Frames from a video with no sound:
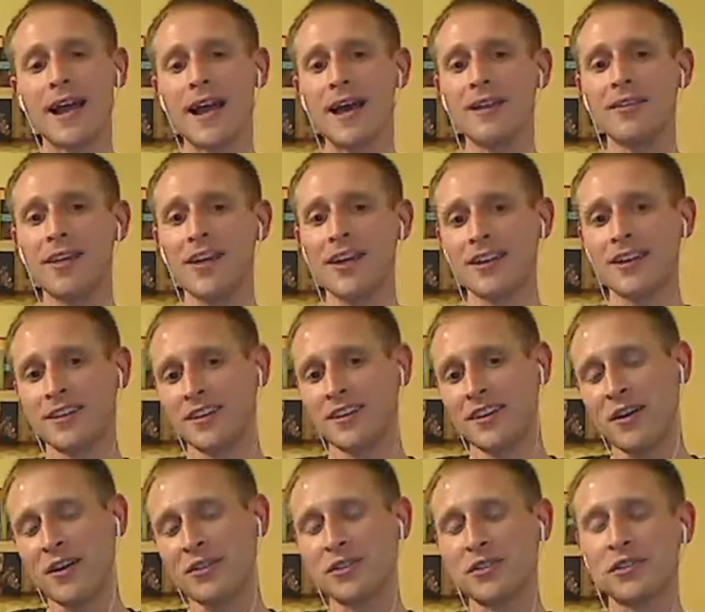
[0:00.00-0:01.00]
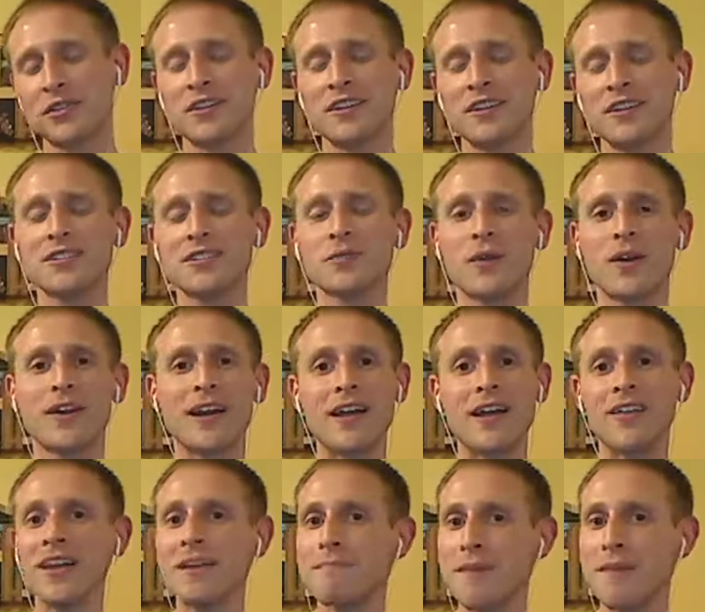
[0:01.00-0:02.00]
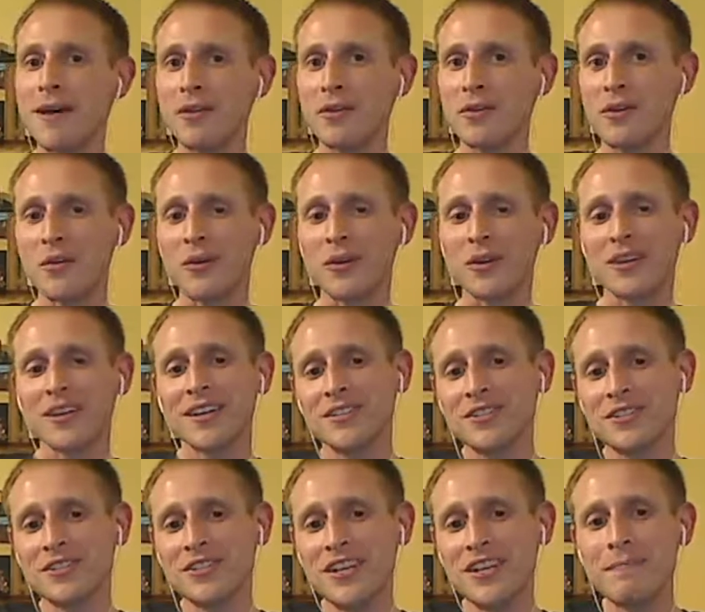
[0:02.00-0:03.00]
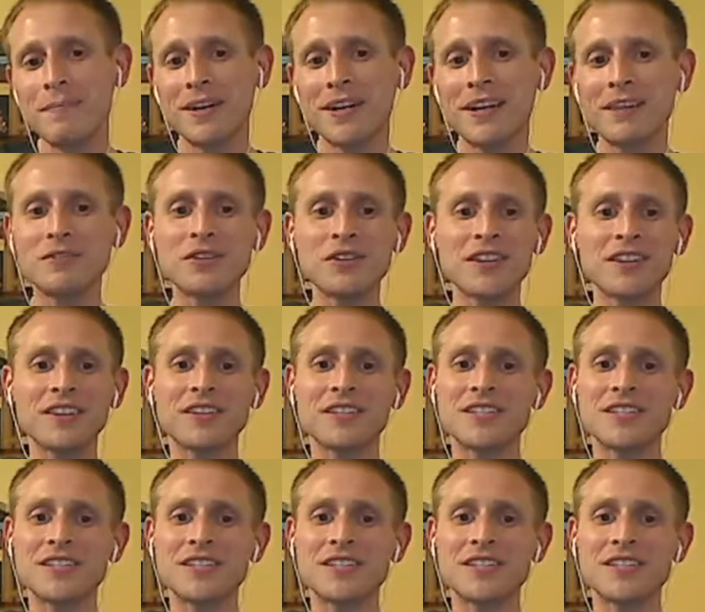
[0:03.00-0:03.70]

kind of like, the shirt Nick's wearing. I like Mellow Corn. It's cheap, but it gives you like this